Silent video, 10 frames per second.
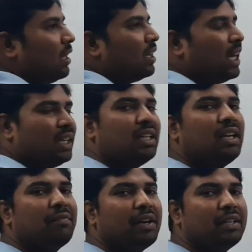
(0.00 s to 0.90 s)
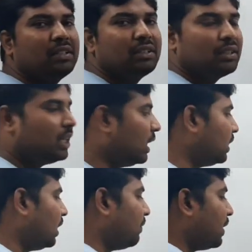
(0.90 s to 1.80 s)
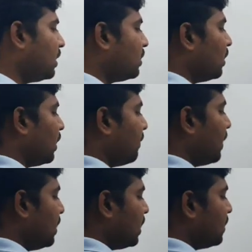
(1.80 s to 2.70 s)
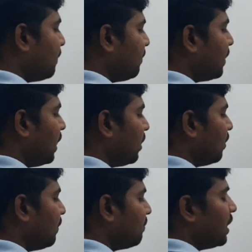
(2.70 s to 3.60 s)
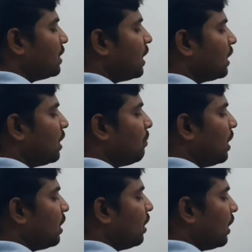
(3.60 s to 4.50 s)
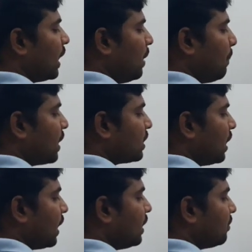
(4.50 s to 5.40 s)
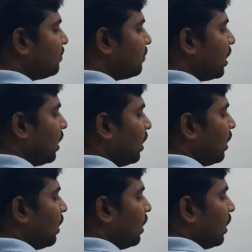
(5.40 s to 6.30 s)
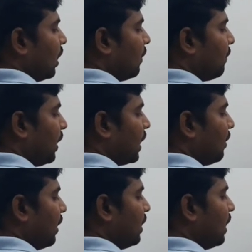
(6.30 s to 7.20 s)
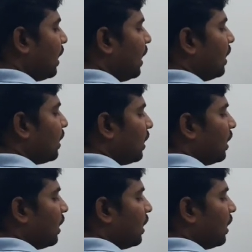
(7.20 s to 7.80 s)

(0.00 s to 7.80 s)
Take the difference. Difference is 50. 50 is nothing but 10%. If we given the